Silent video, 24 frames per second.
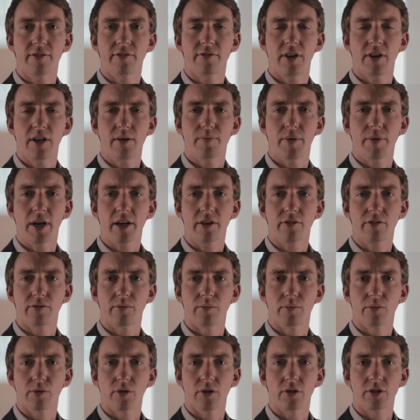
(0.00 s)
feedback
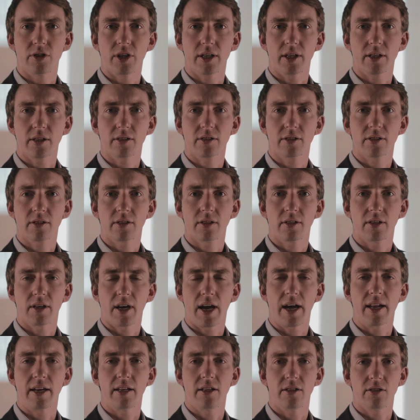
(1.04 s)
from projects
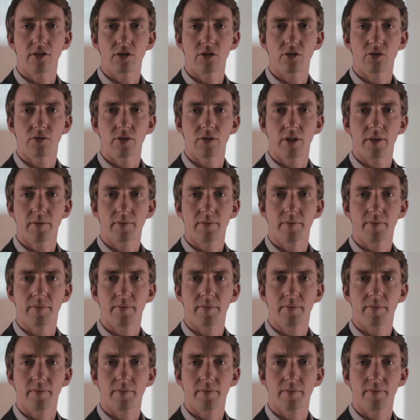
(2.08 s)
and industry.